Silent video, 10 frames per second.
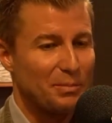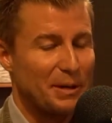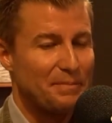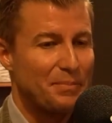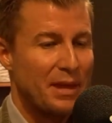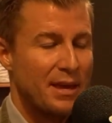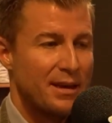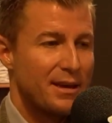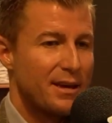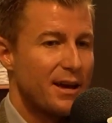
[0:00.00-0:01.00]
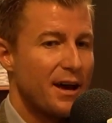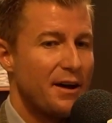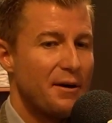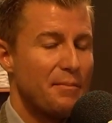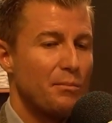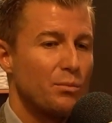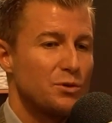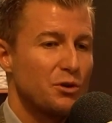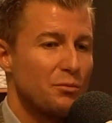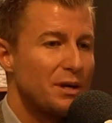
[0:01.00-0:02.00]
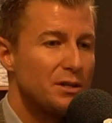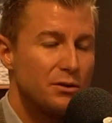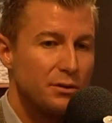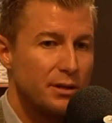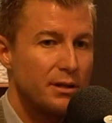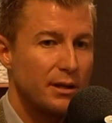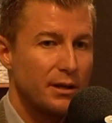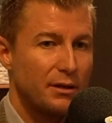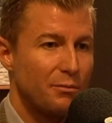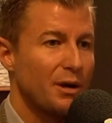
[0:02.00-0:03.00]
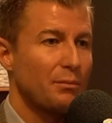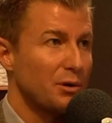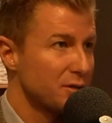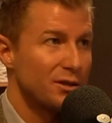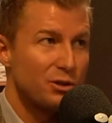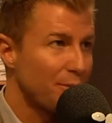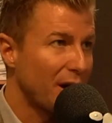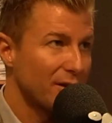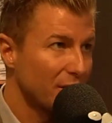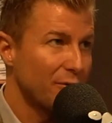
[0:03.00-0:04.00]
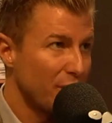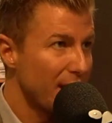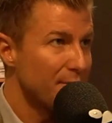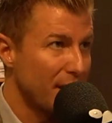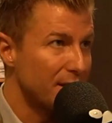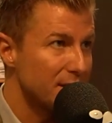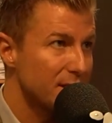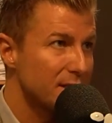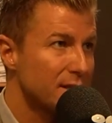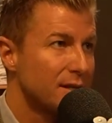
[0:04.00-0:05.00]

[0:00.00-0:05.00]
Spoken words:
But so you've been a personal injury paralegal for 8 months.